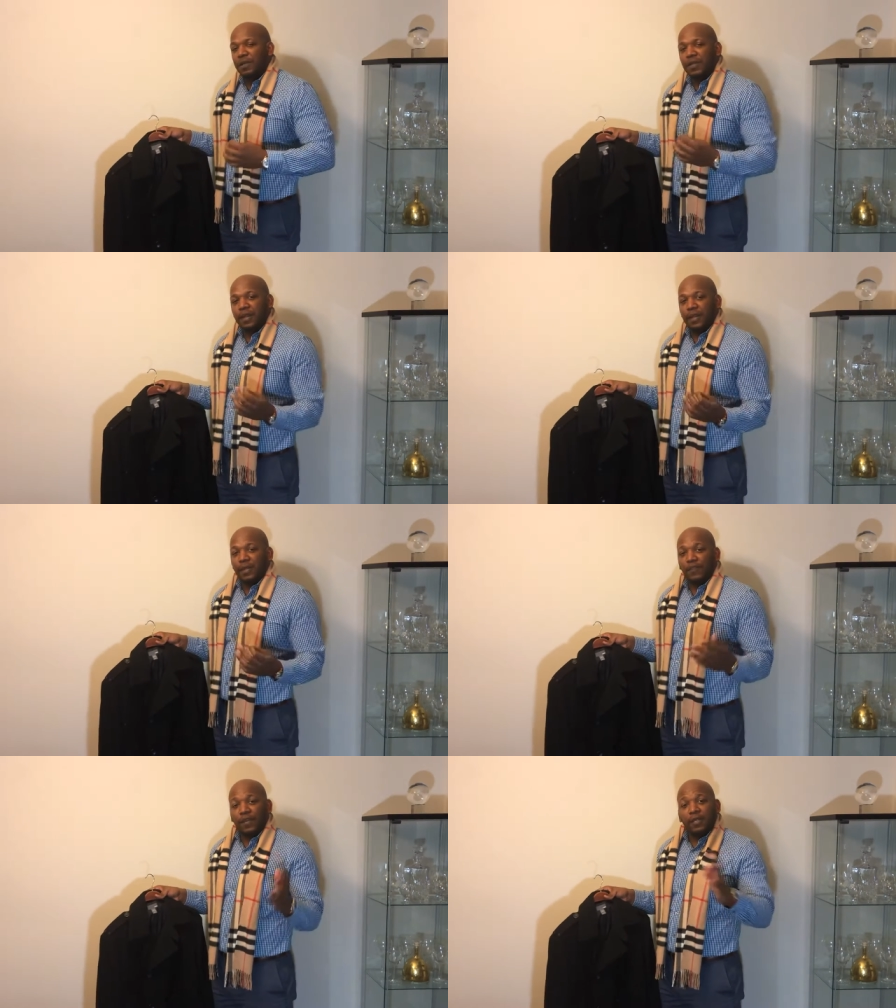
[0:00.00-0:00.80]
but
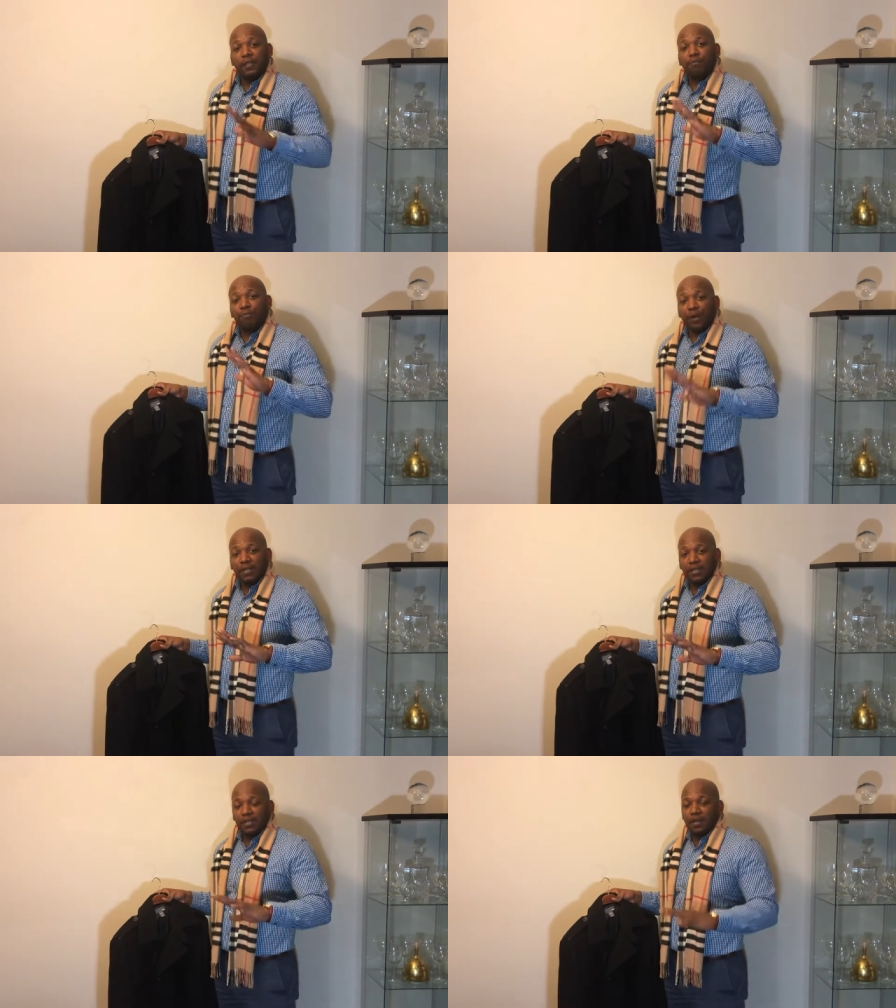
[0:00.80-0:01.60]
nonetheless, forget the
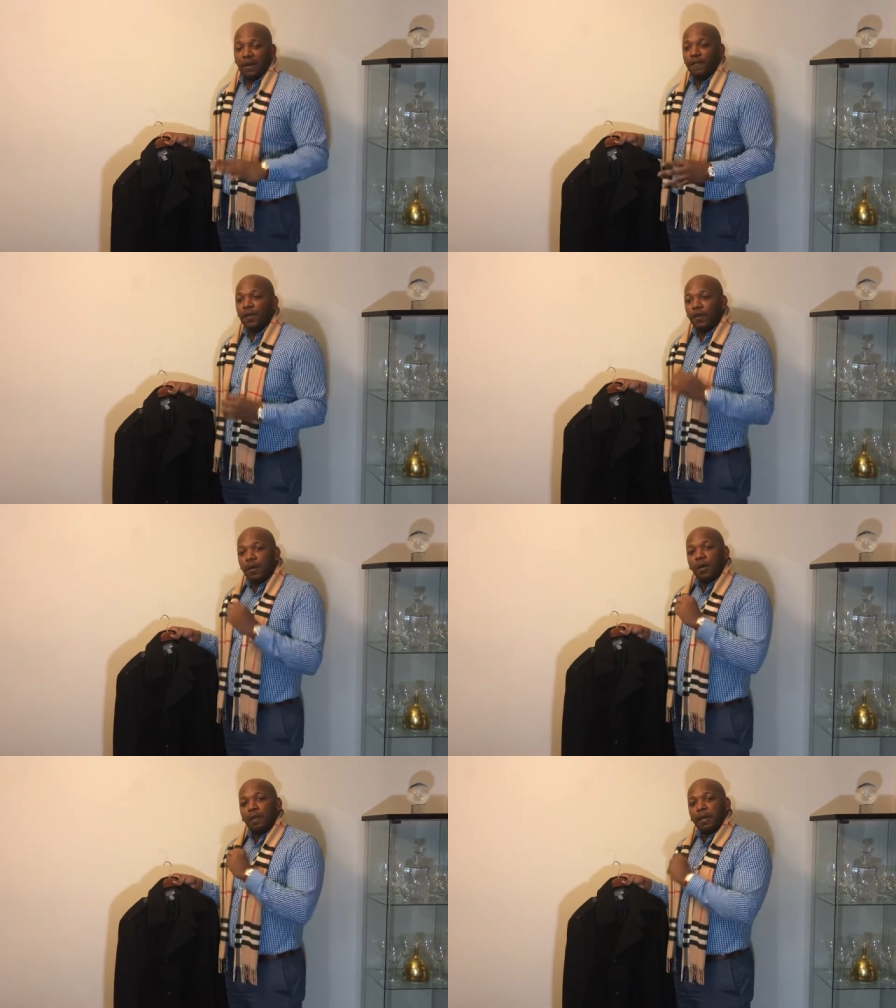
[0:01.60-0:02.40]
price itself.
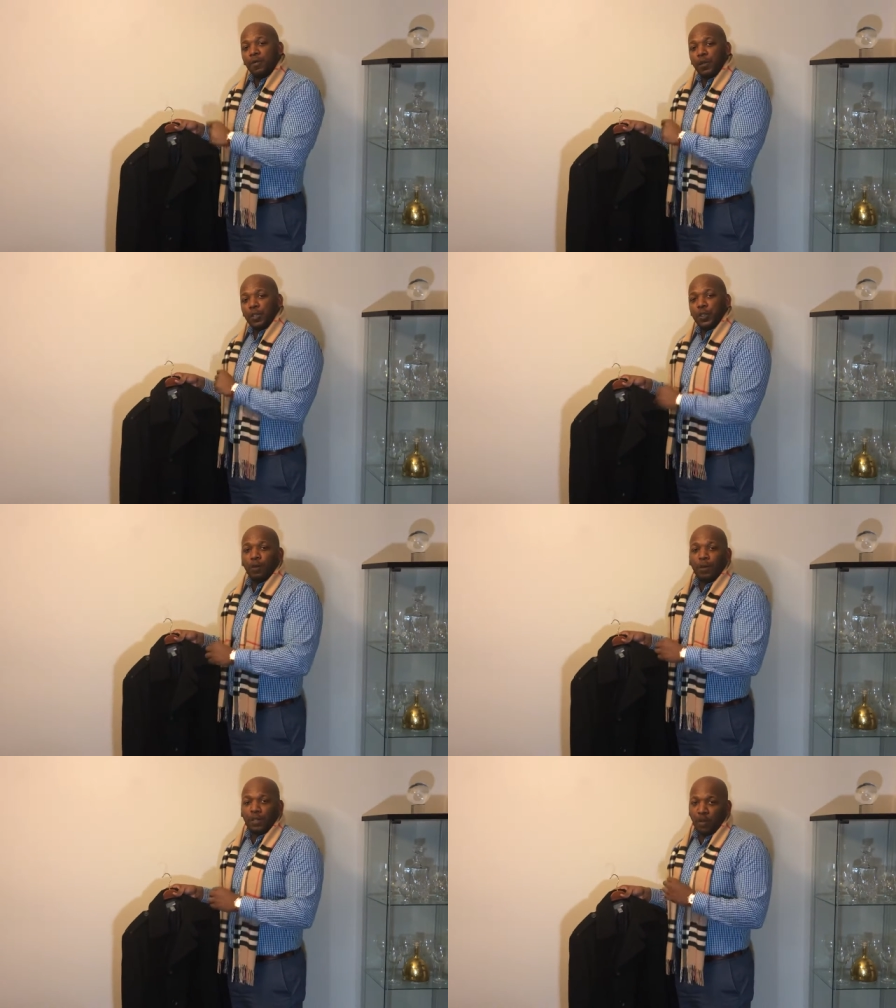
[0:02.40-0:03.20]
Be more
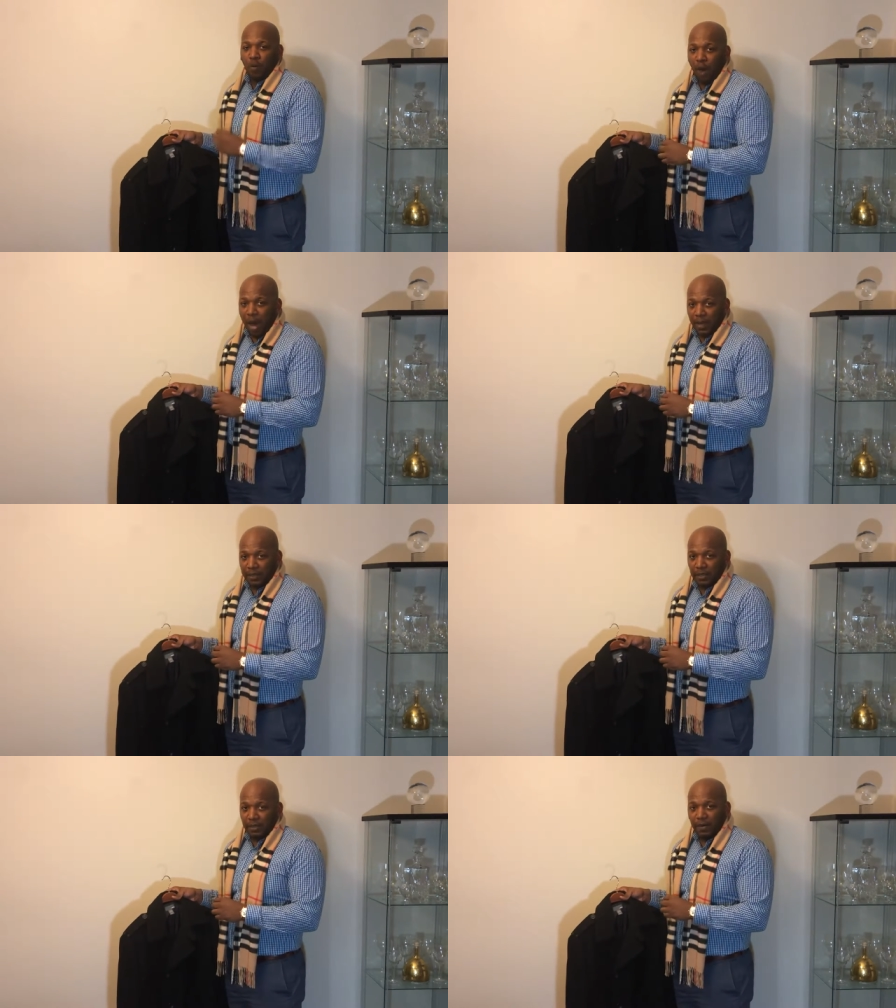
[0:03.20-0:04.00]
concerned about the
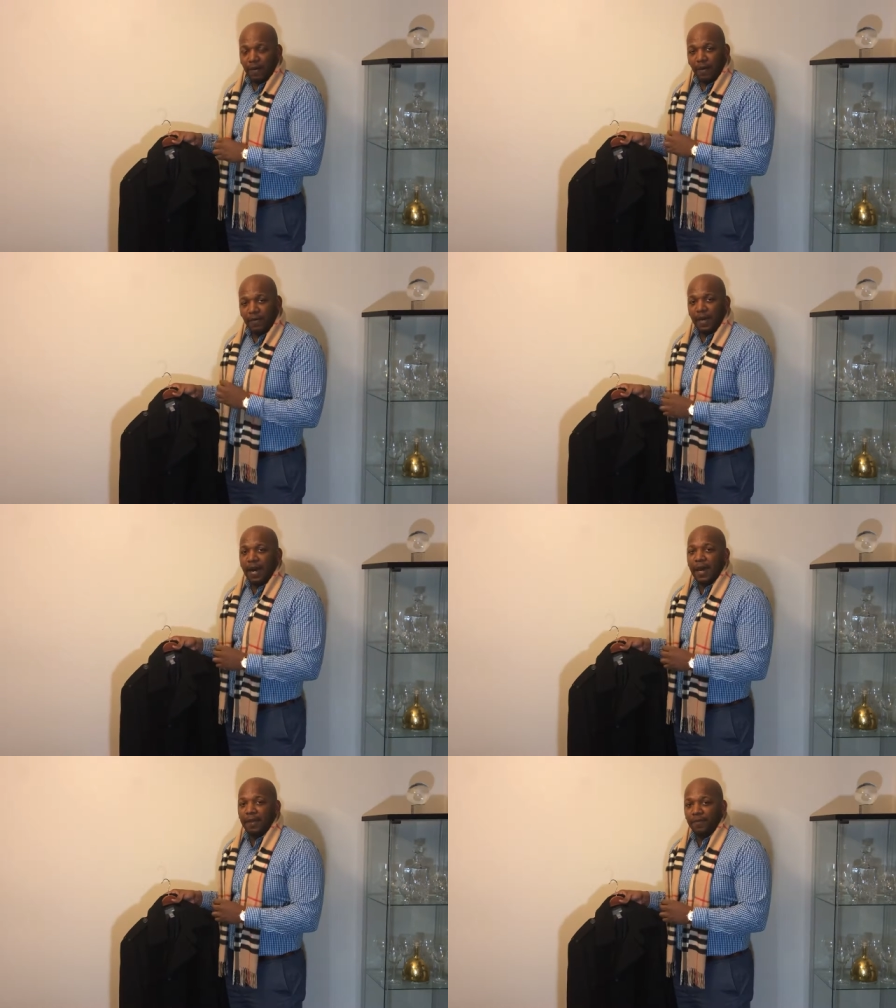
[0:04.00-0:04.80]
quality of the
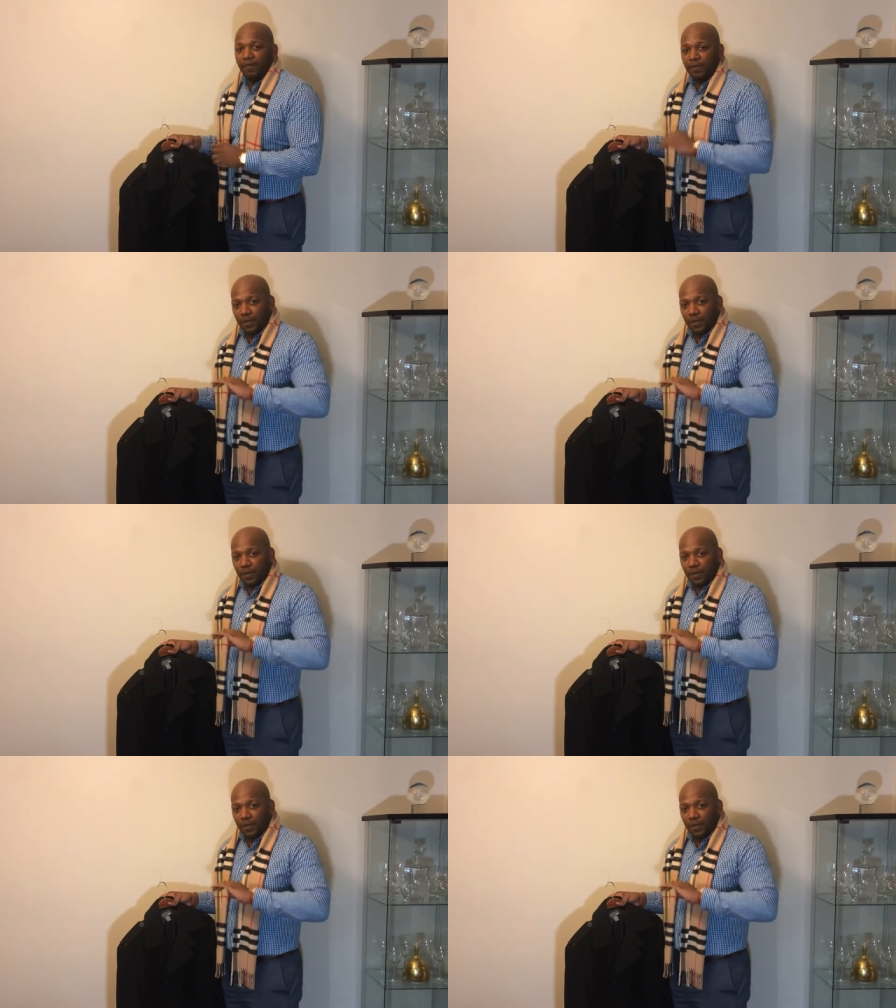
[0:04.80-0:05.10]
item.